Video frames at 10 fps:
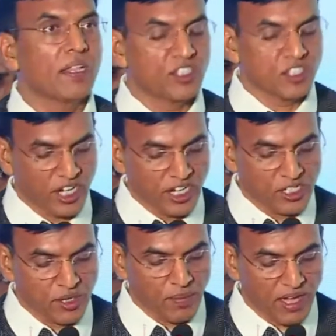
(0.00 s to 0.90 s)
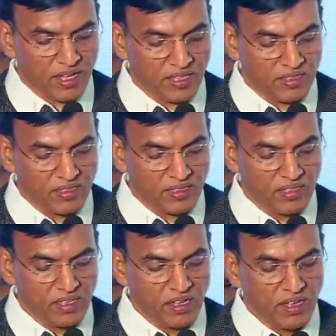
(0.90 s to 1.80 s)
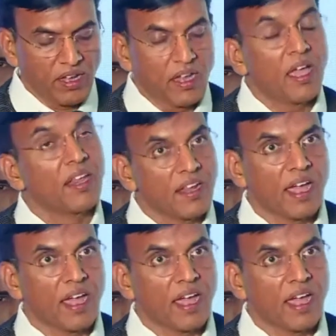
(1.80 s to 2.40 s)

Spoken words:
Bharat Shrestha Bharat a